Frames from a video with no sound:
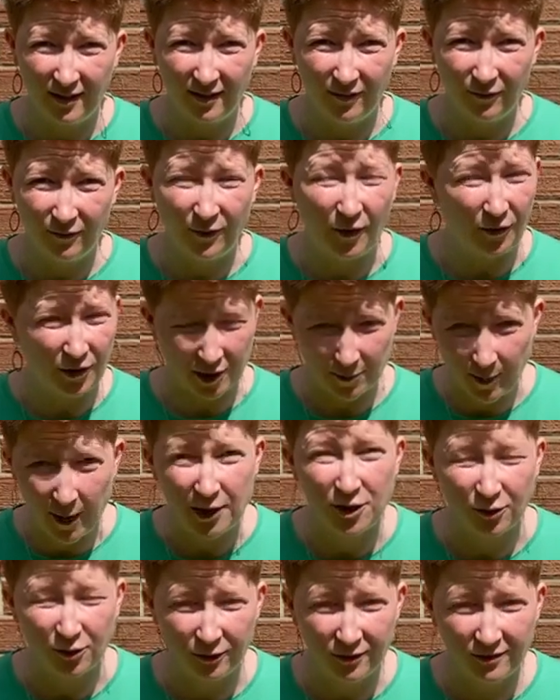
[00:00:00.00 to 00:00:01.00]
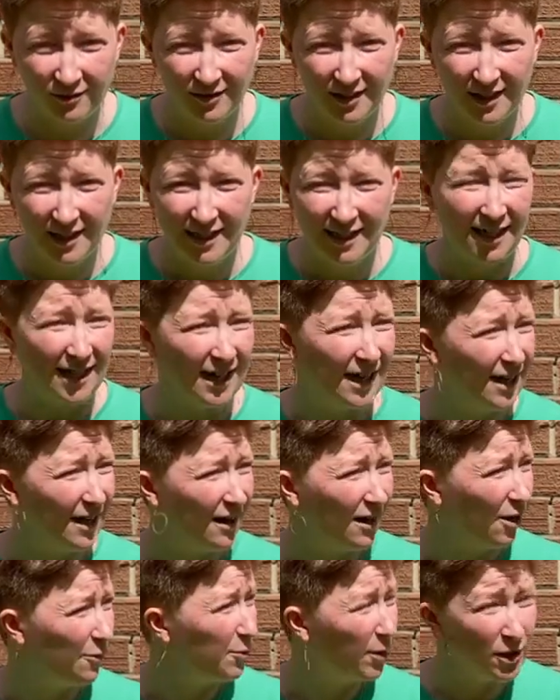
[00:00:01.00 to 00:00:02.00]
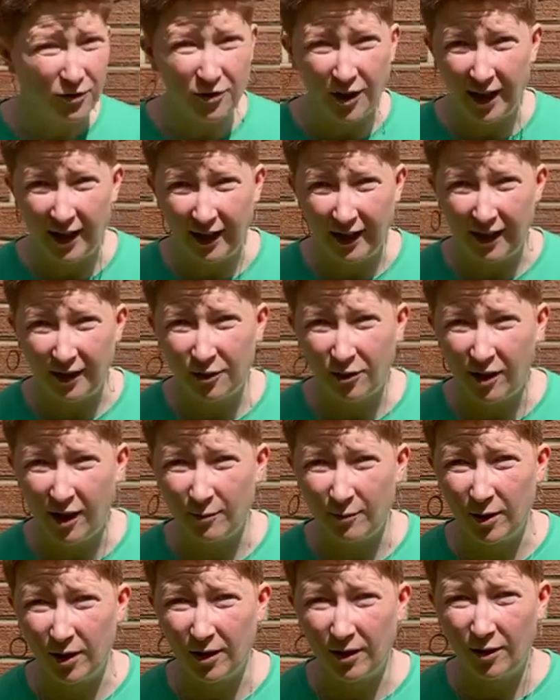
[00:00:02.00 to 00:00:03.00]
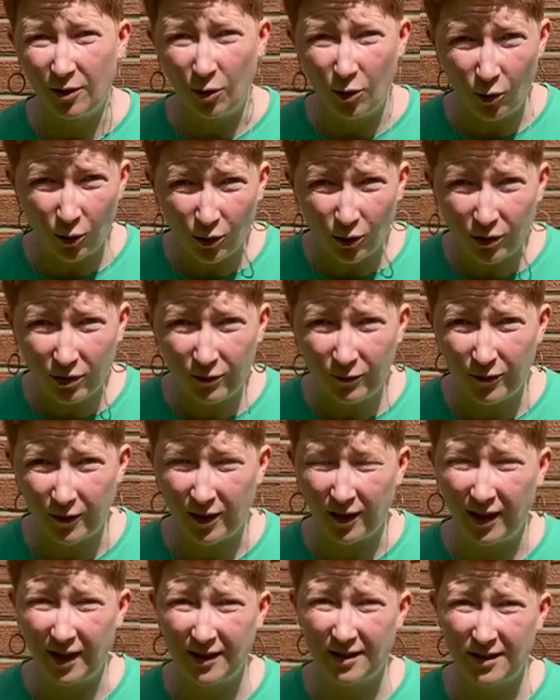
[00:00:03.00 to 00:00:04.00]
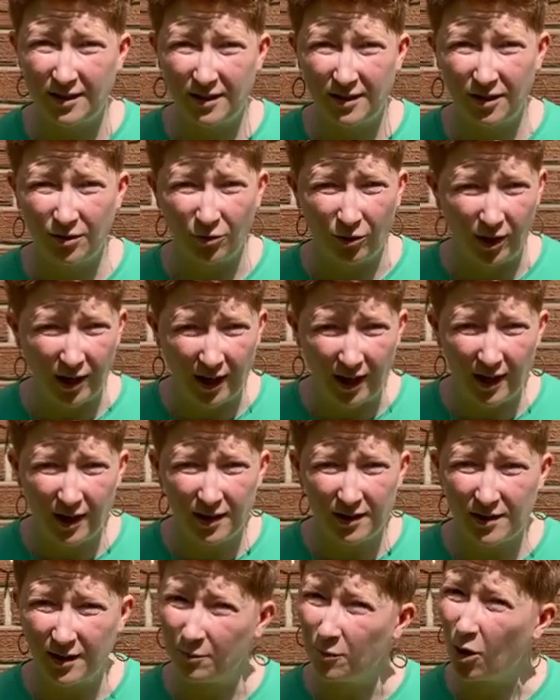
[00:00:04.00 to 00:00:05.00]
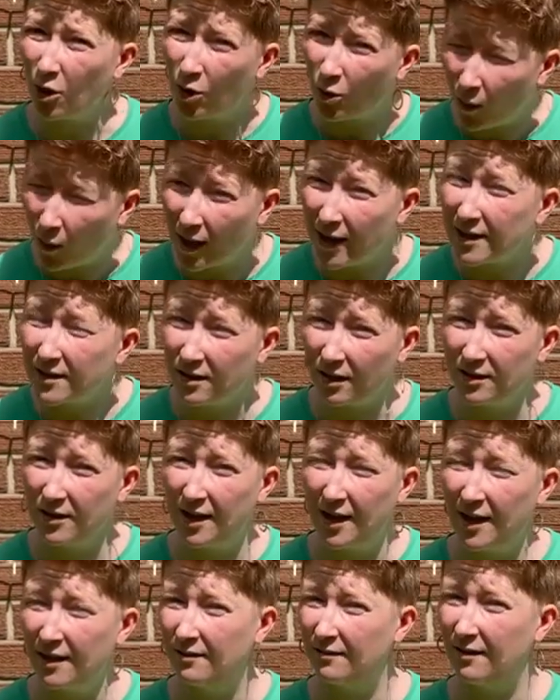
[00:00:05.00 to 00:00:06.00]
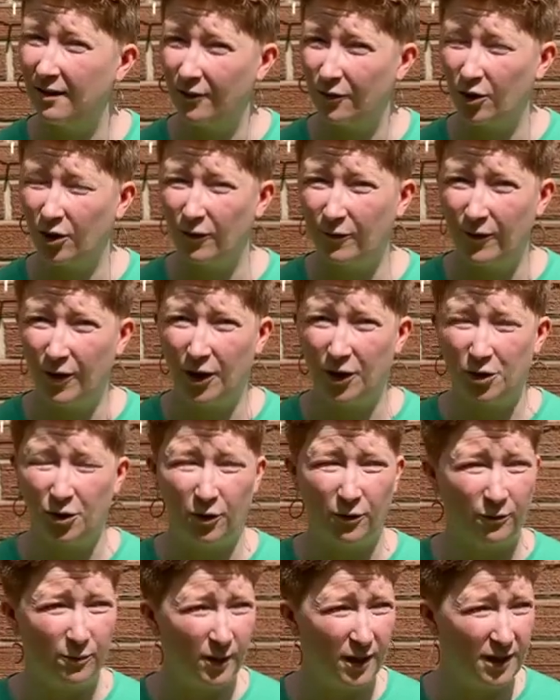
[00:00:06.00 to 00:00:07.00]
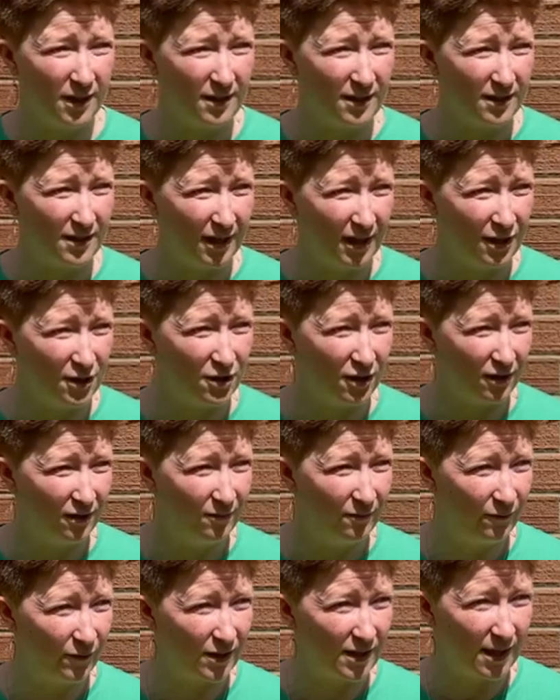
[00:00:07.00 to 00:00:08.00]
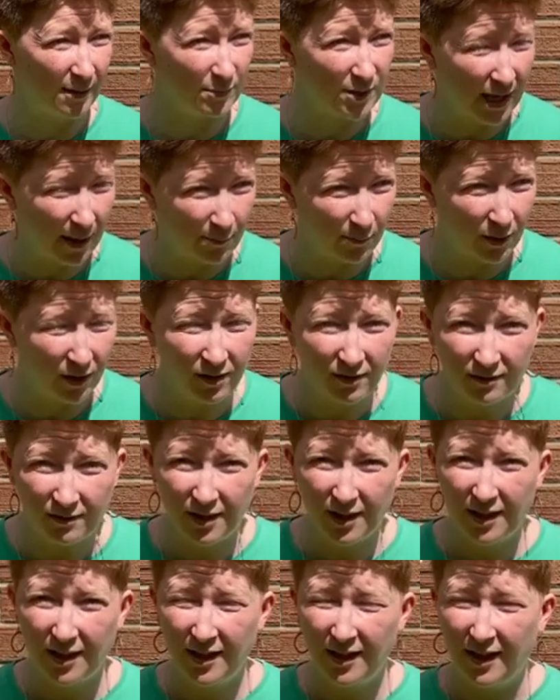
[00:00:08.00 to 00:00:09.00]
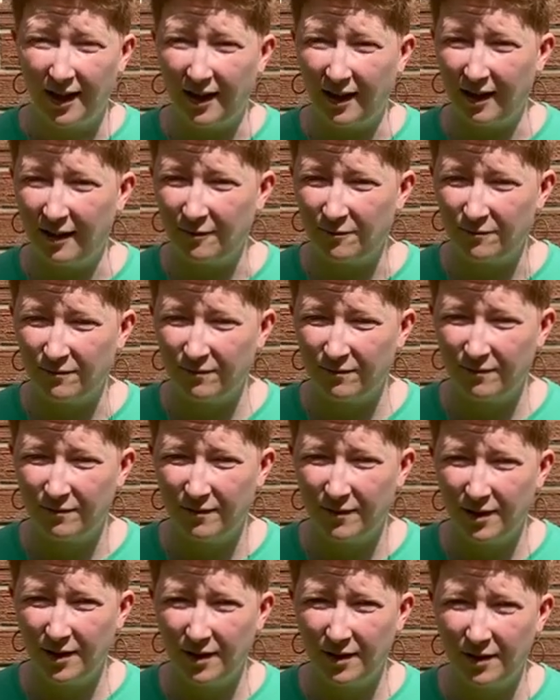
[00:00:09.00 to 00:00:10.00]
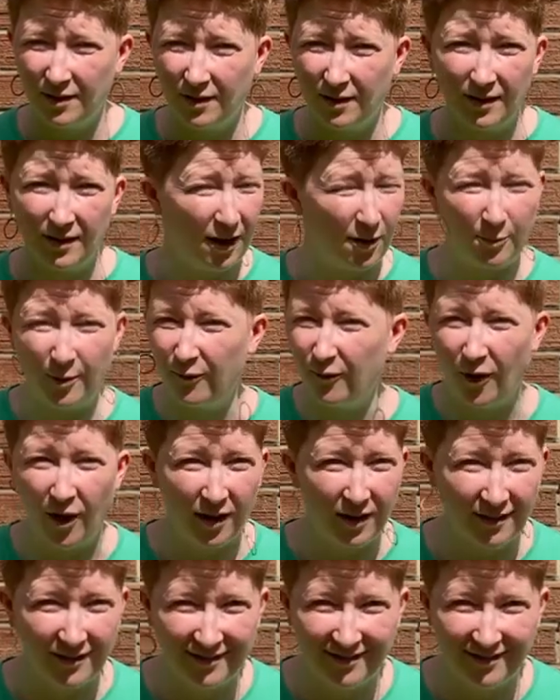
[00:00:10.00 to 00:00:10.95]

very special. I've been training in Cranmer Hall for the last 3 years. I'm not quite done yet. I've got to finish off my dissertation for September. That'll be fine.